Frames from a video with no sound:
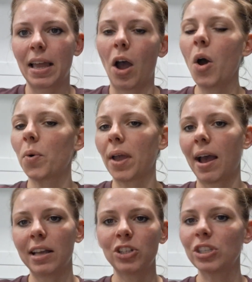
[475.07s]
oh
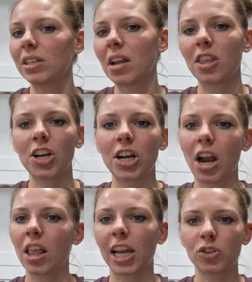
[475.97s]
yeah, it's just another
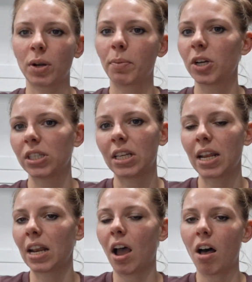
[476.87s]
electric person
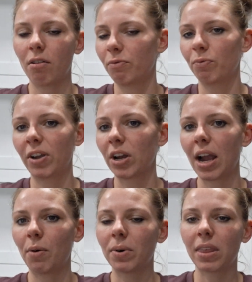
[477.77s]
and I'll figure
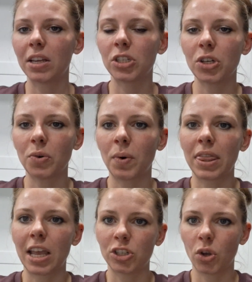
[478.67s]
out what they do when
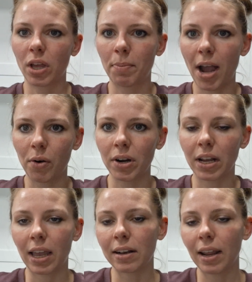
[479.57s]
they show their power
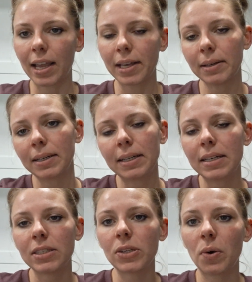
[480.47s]
again. Like,
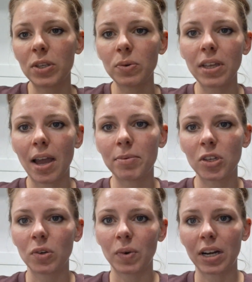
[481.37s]
so it's really up to
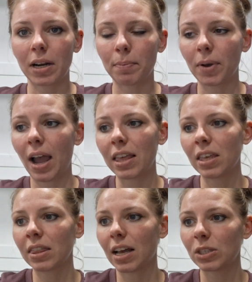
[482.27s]
the reader. But I
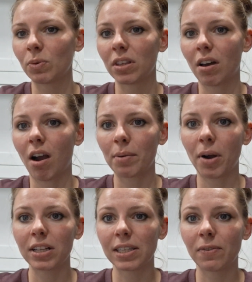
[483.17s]
think that's one of the hard
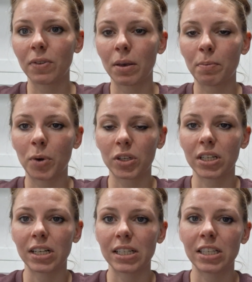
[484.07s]
parts of the book
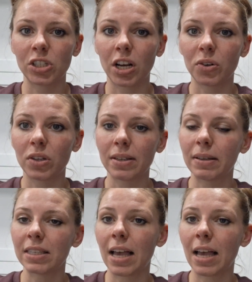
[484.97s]
series in general, is